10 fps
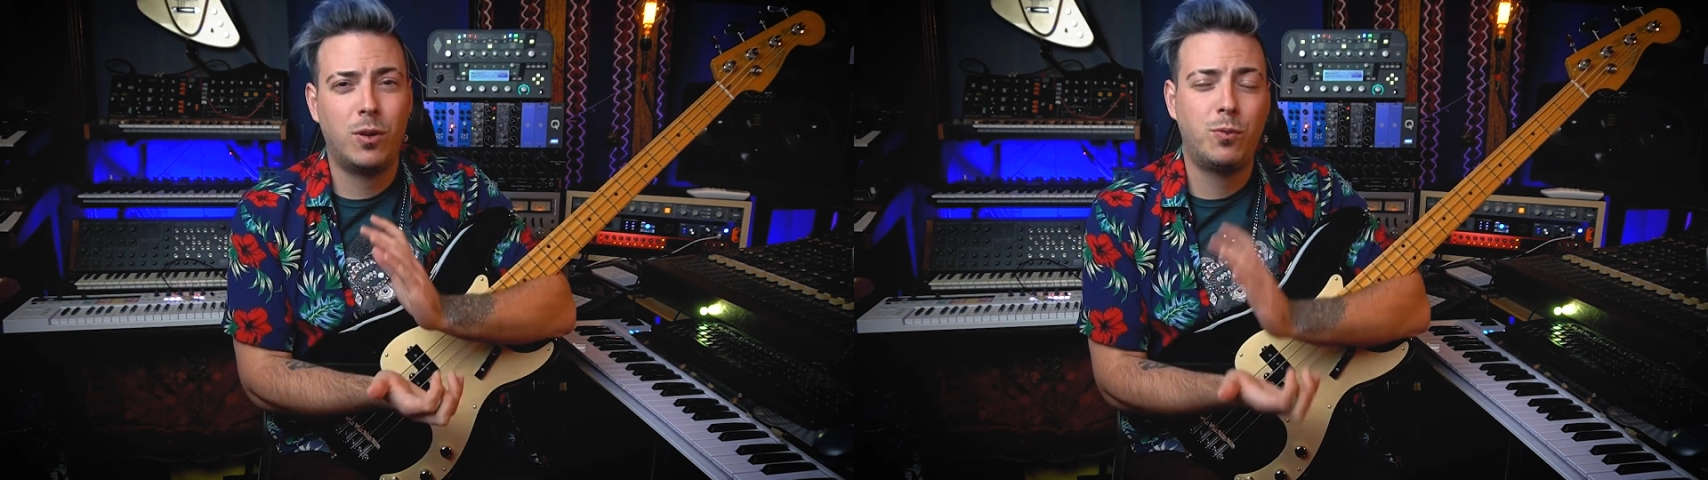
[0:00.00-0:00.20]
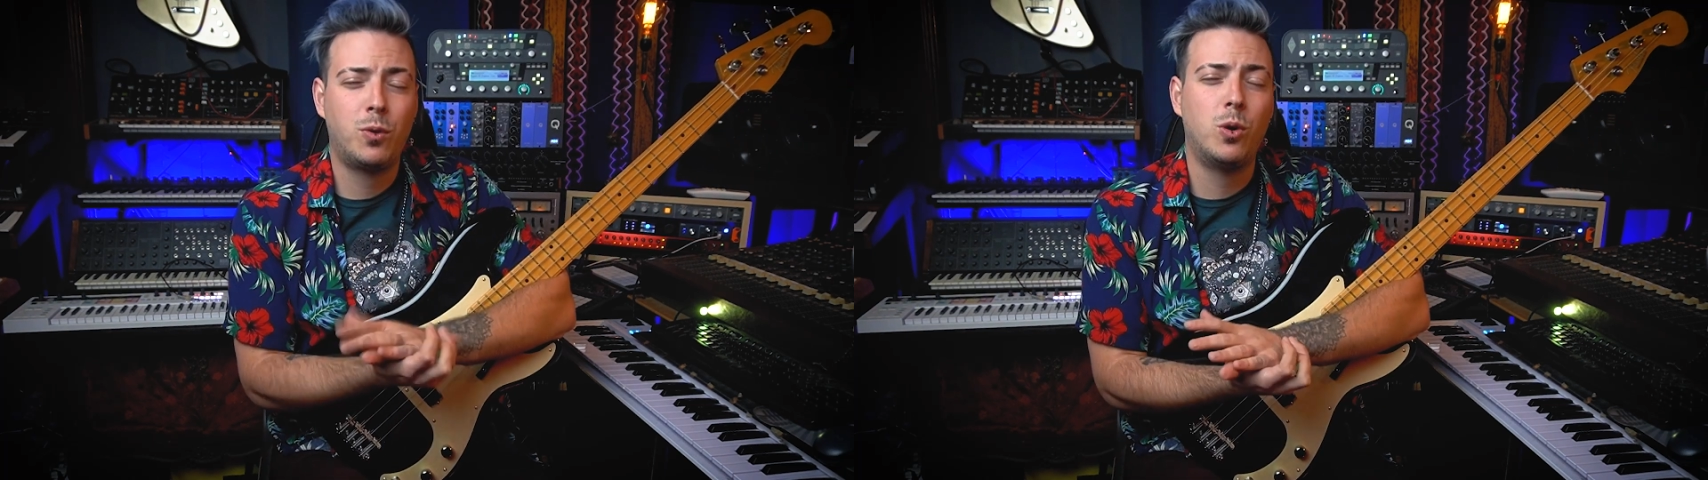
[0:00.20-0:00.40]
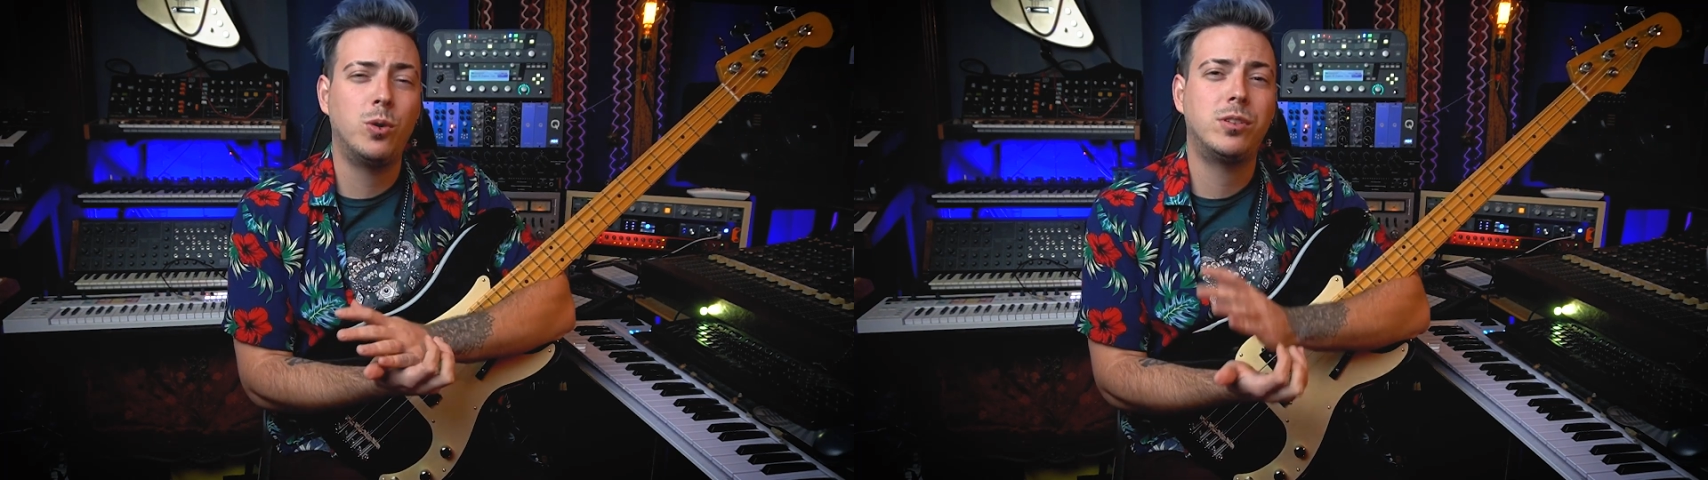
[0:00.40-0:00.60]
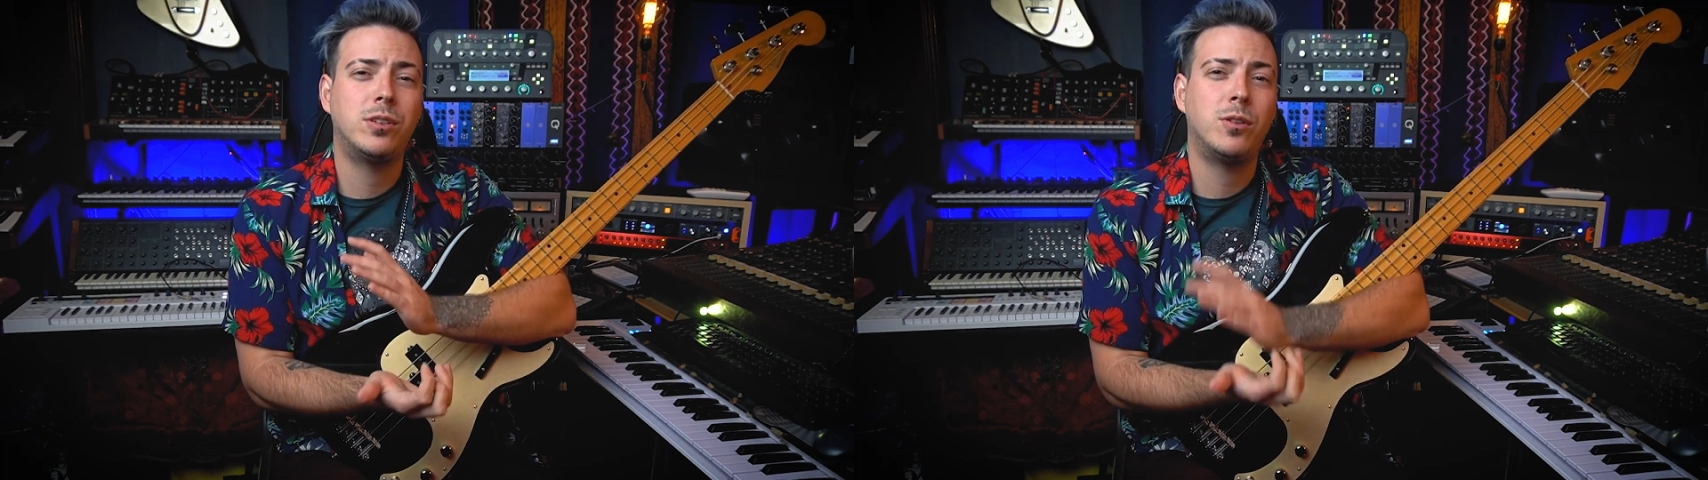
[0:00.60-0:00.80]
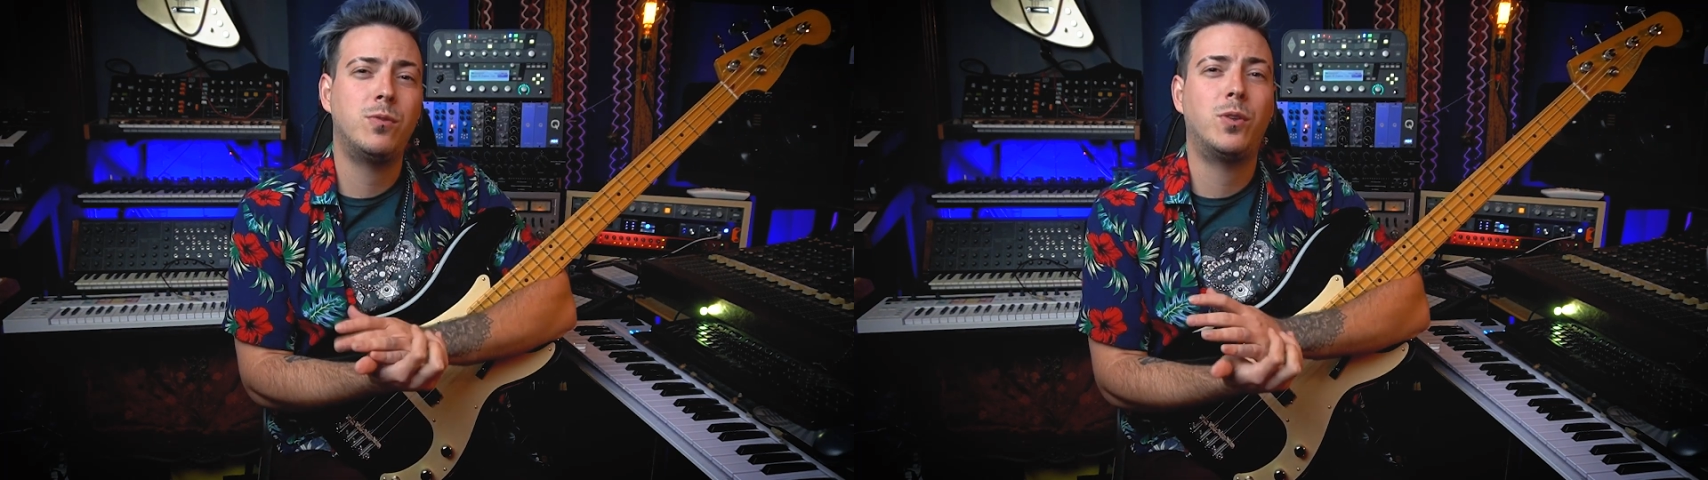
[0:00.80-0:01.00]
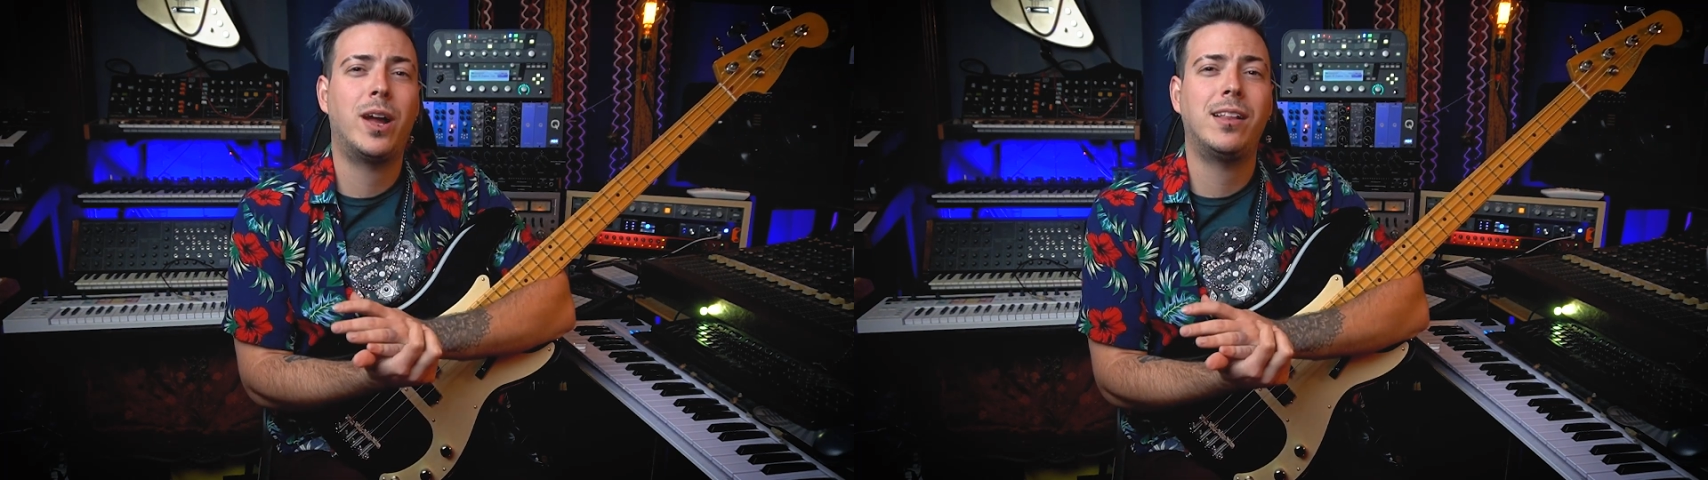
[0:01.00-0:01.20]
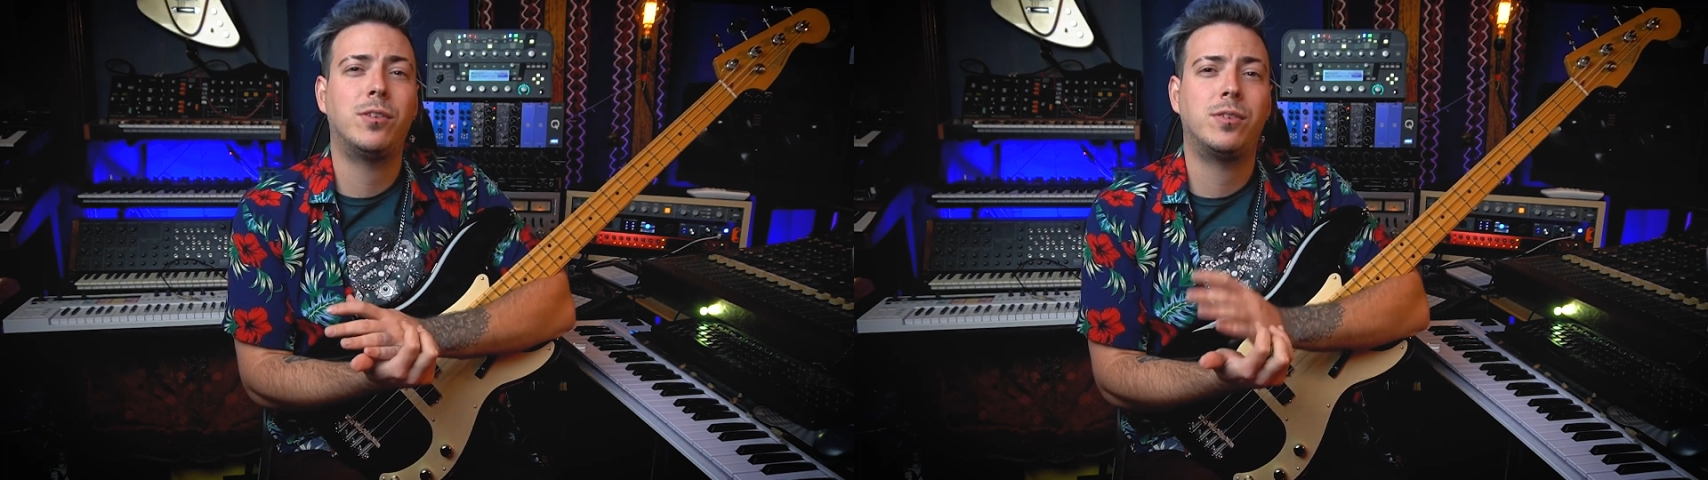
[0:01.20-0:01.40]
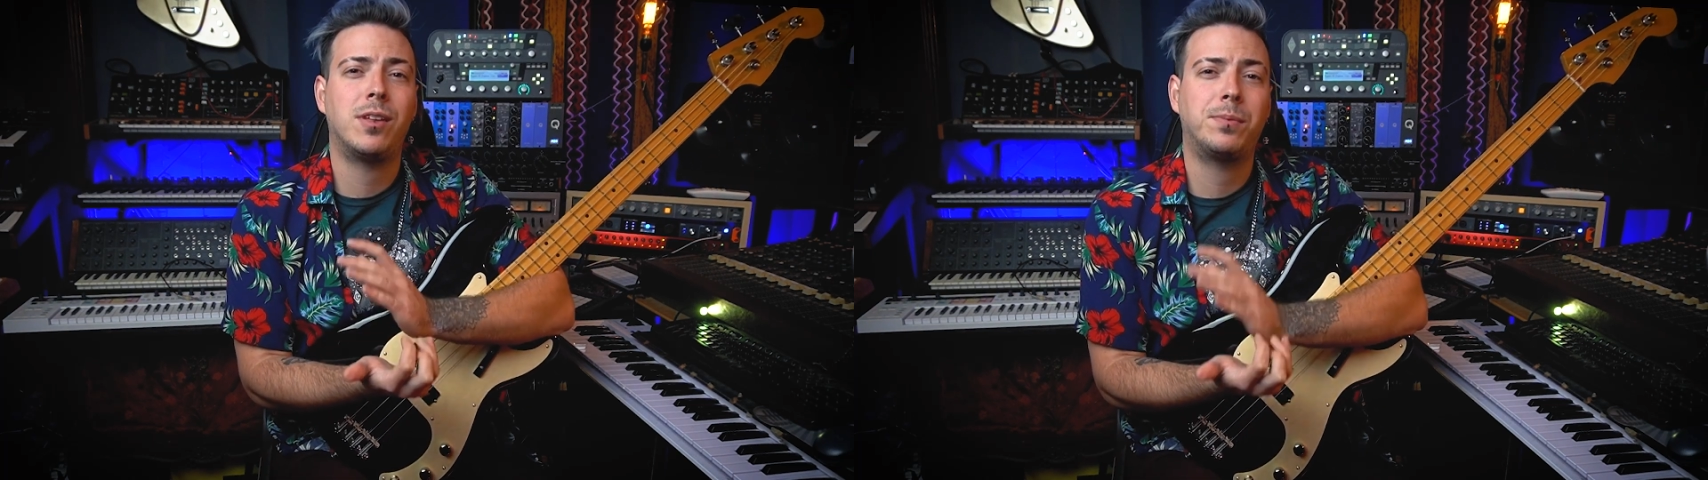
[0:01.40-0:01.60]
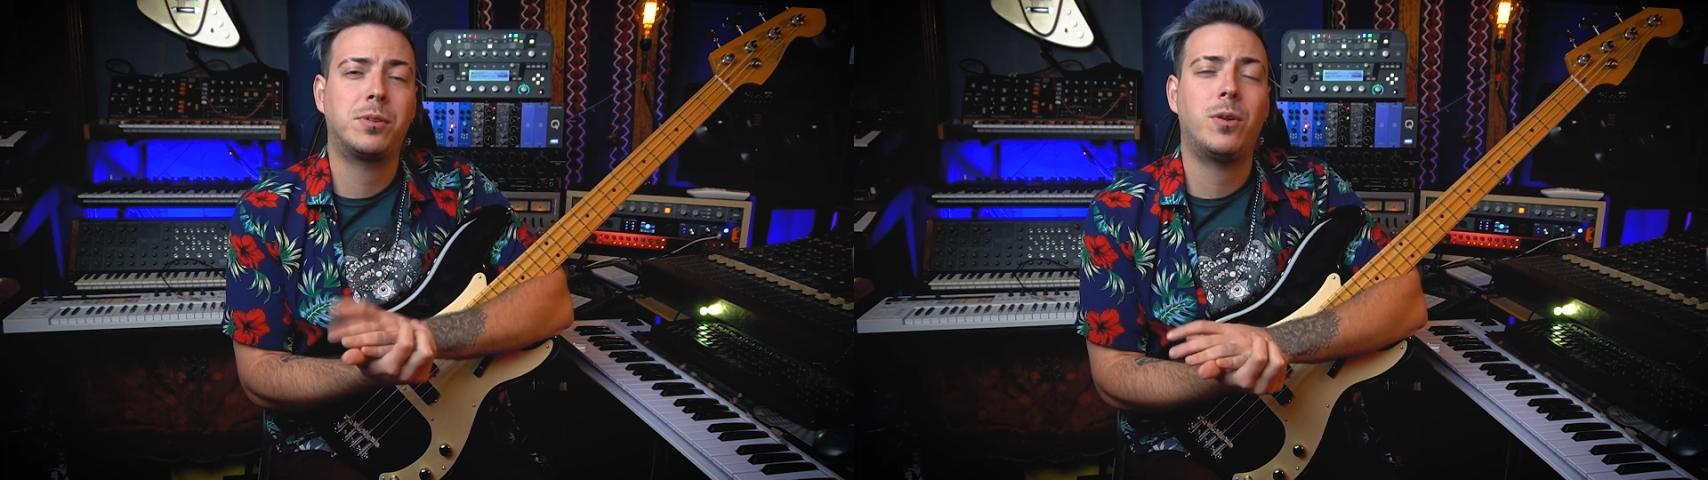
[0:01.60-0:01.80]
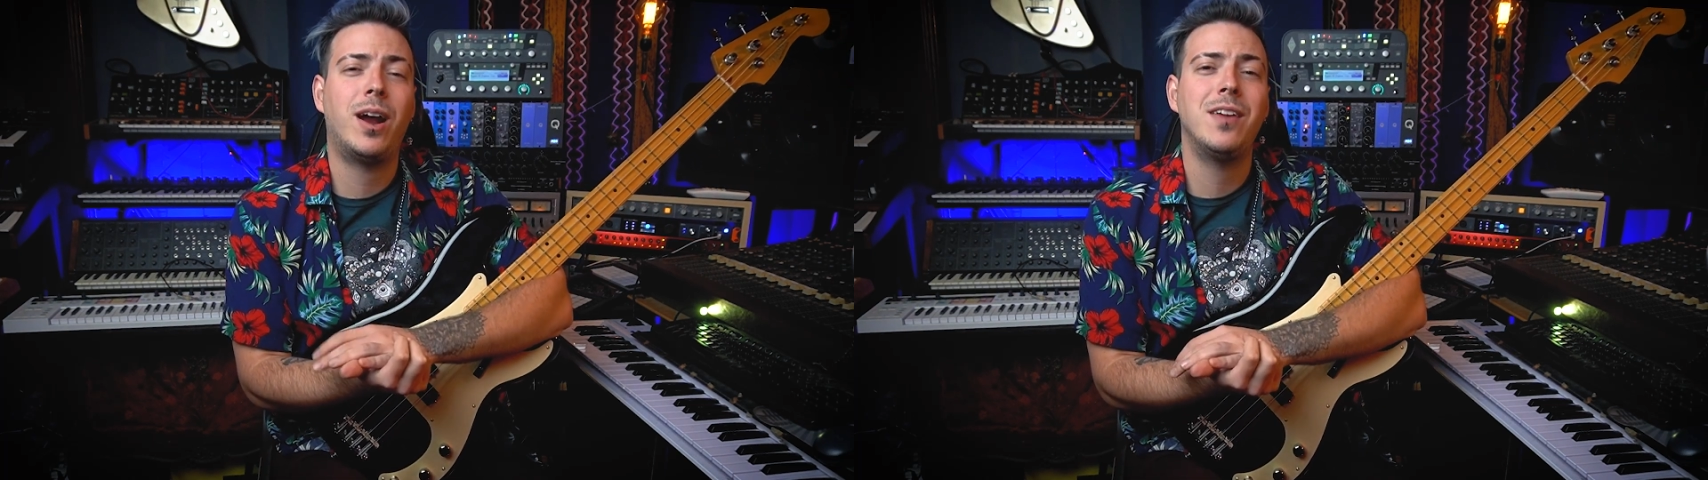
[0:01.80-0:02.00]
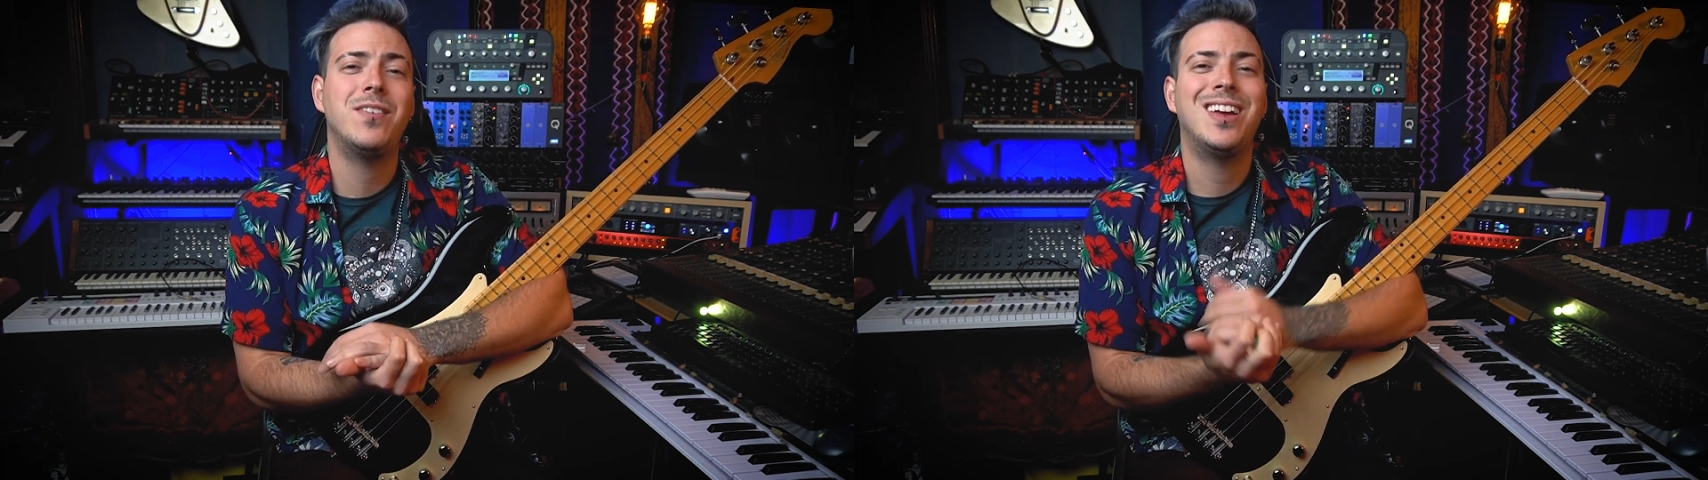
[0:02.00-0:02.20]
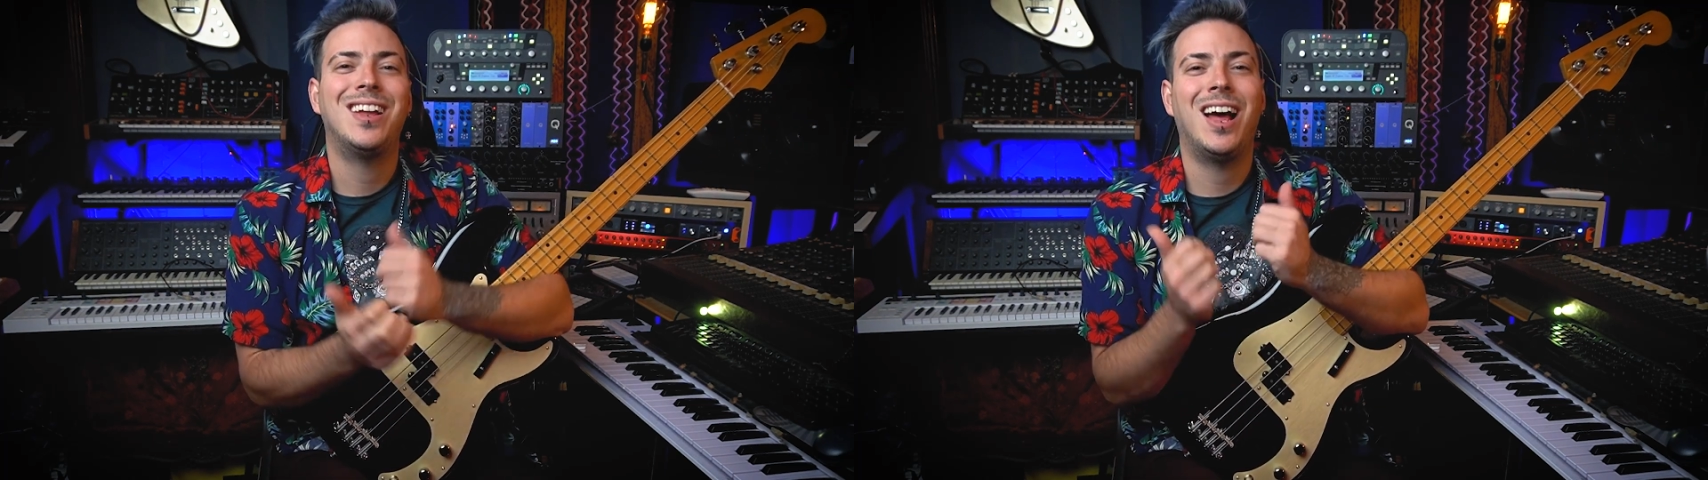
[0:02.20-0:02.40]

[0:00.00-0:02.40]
Of course, don't forget to subscribe